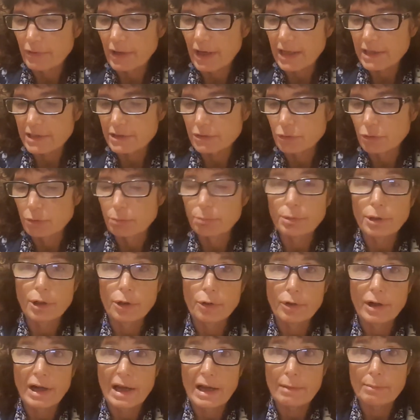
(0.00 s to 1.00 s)
high school
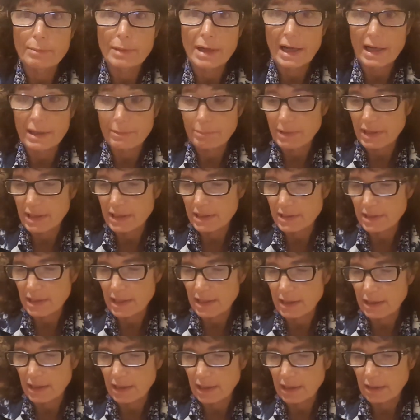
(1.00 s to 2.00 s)
program I'd be
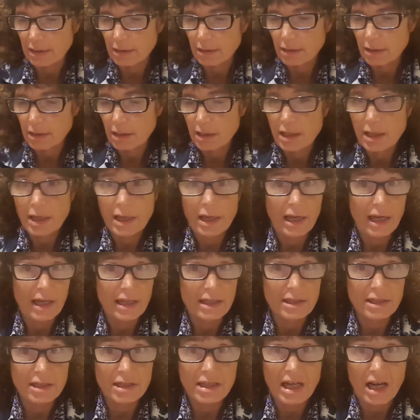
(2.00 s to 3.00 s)
attending.
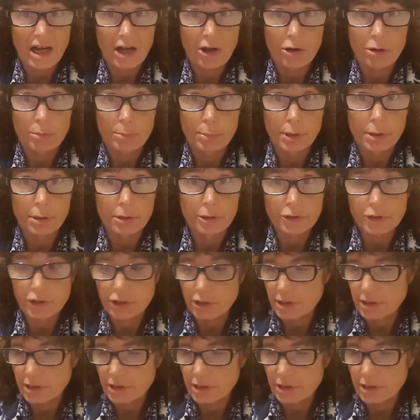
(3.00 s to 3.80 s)
"It's terrible," she